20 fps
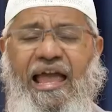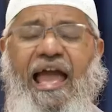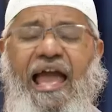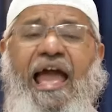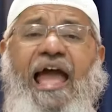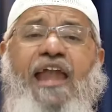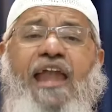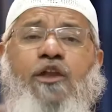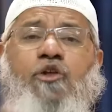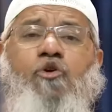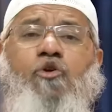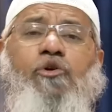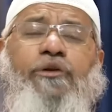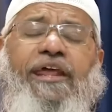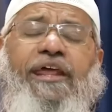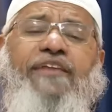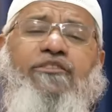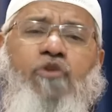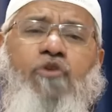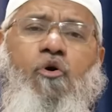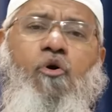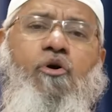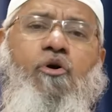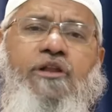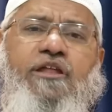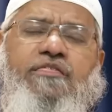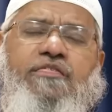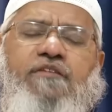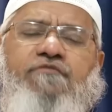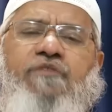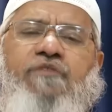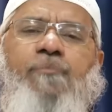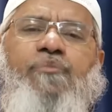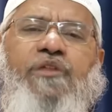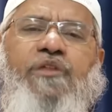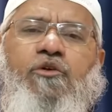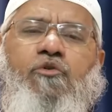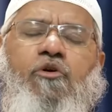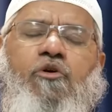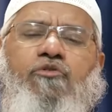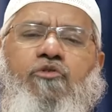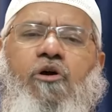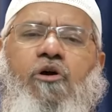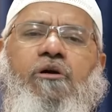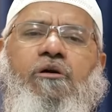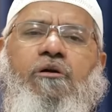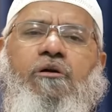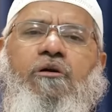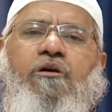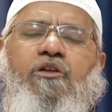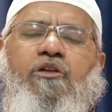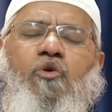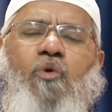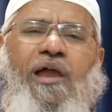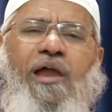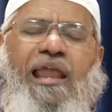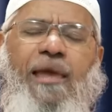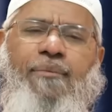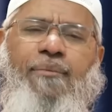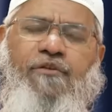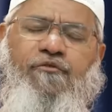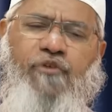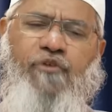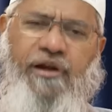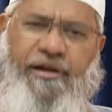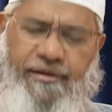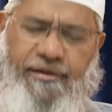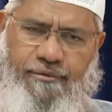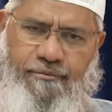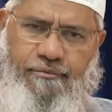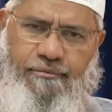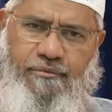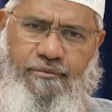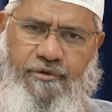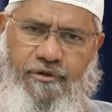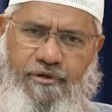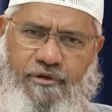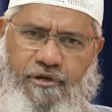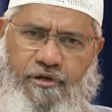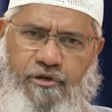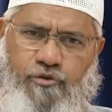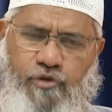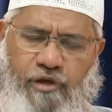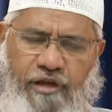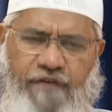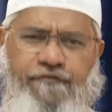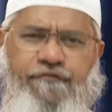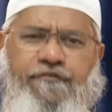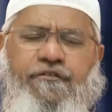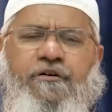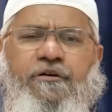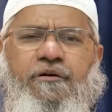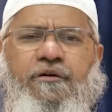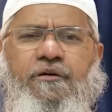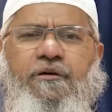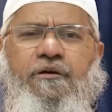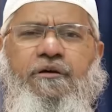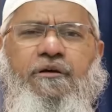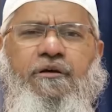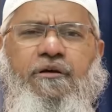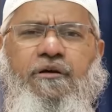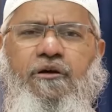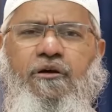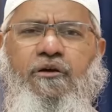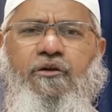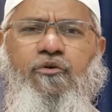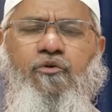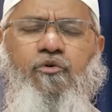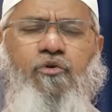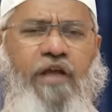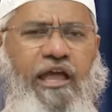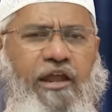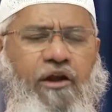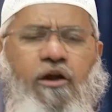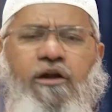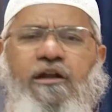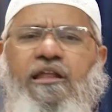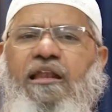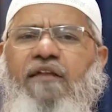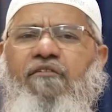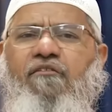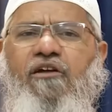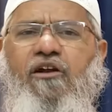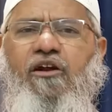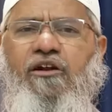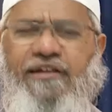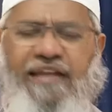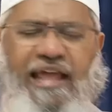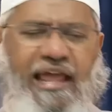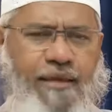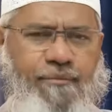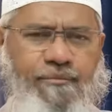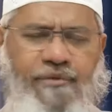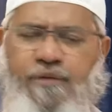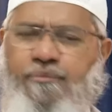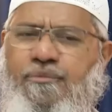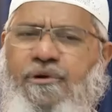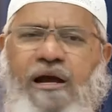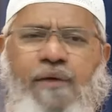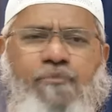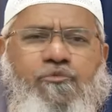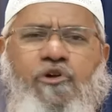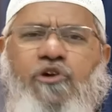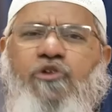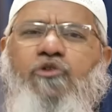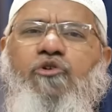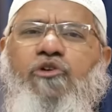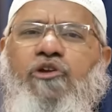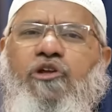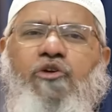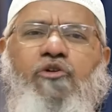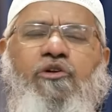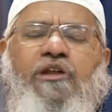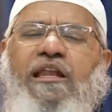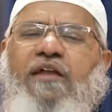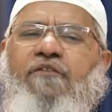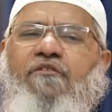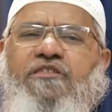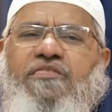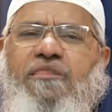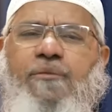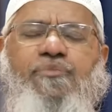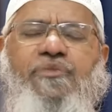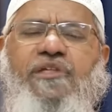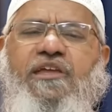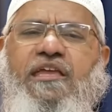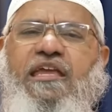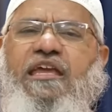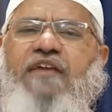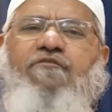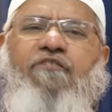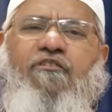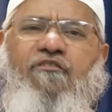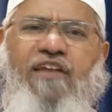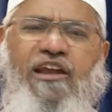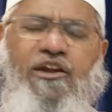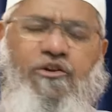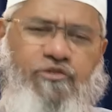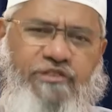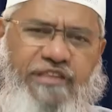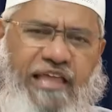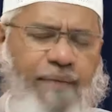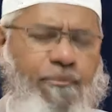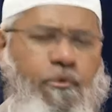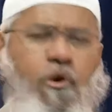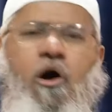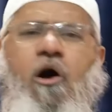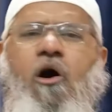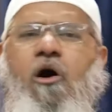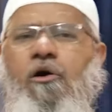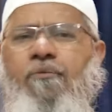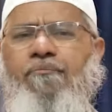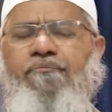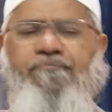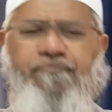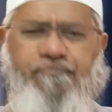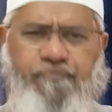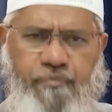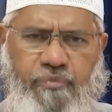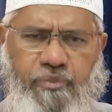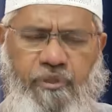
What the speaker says: And you take the onus. If something goes wrong, you are liable for it. So if you cannot deliver on time, it becomes your duty, you deliver something equivalent to them, or